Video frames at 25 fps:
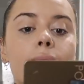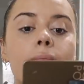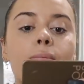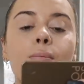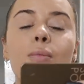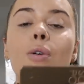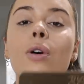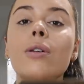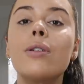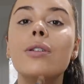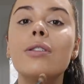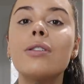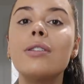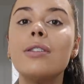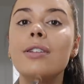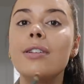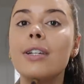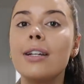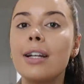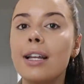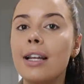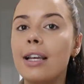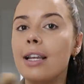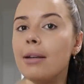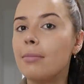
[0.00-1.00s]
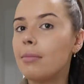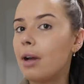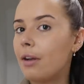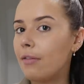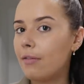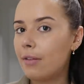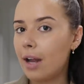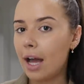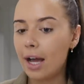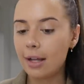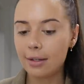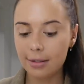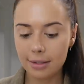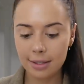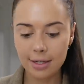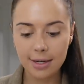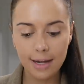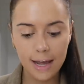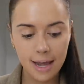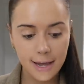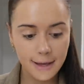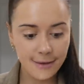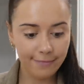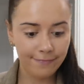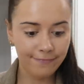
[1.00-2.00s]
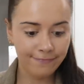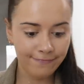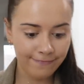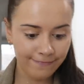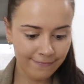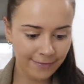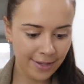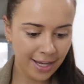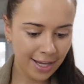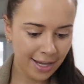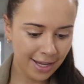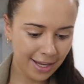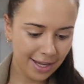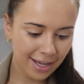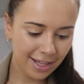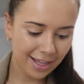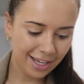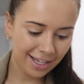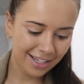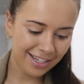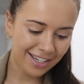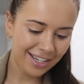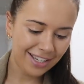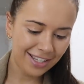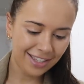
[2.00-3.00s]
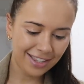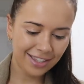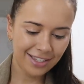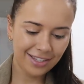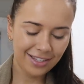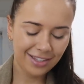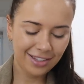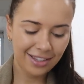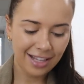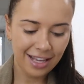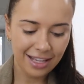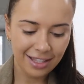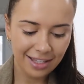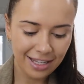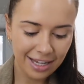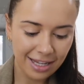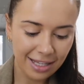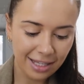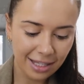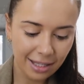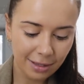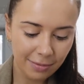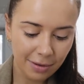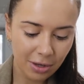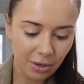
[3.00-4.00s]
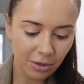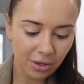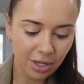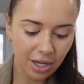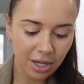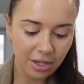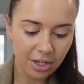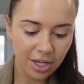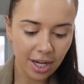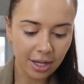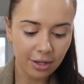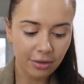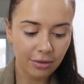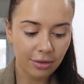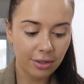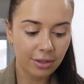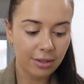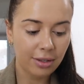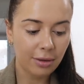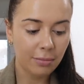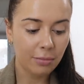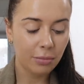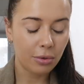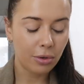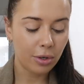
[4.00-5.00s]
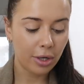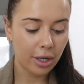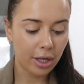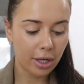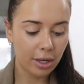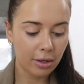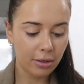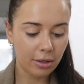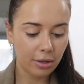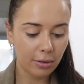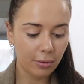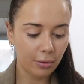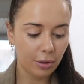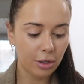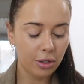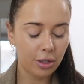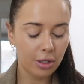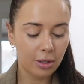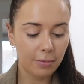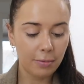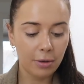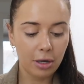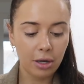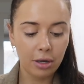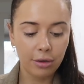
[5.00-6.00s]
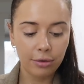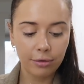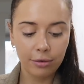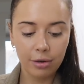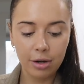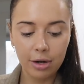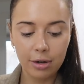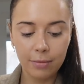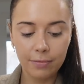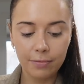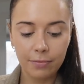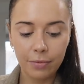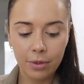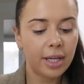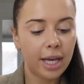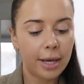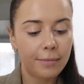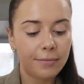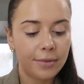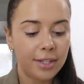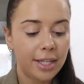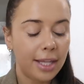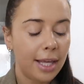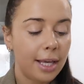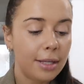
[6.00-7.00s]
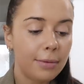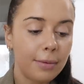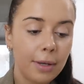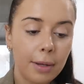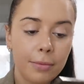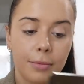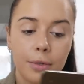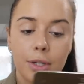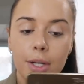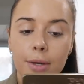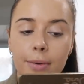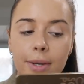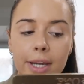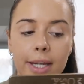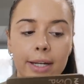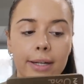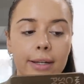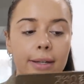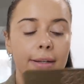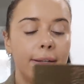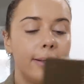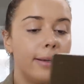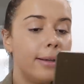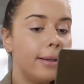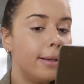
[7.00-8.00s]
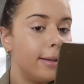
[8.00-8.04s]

want to clean my flat today that is that needs to be on the agenda at some point I want to do the bathroom yeah so that's what I'm doing